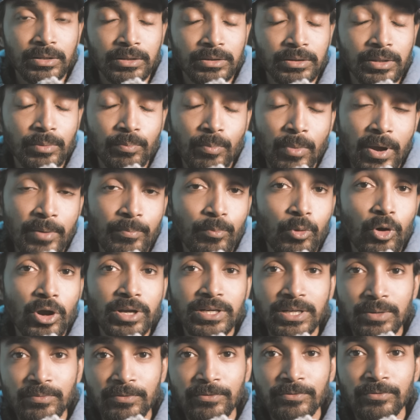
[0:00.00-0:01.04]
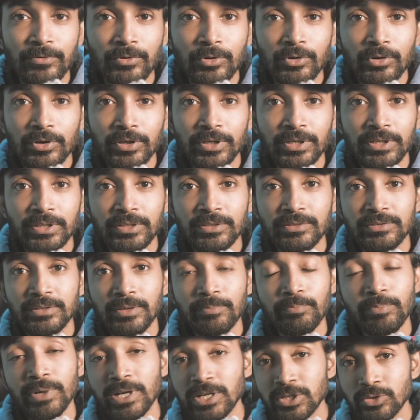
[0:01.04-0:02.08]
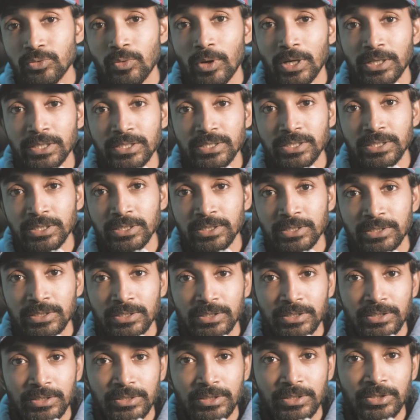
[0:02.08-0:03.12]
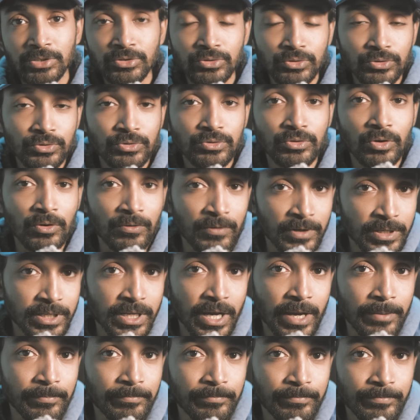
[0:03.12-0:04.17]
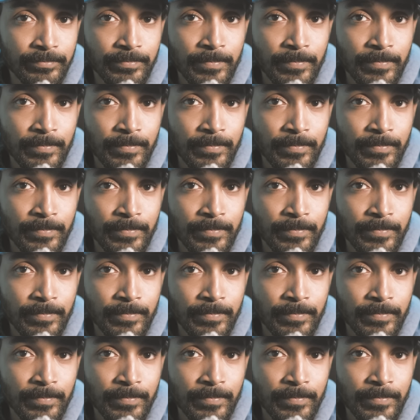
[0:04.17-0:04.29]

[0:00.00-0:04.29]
Now, my point number four is the build quality issues over time.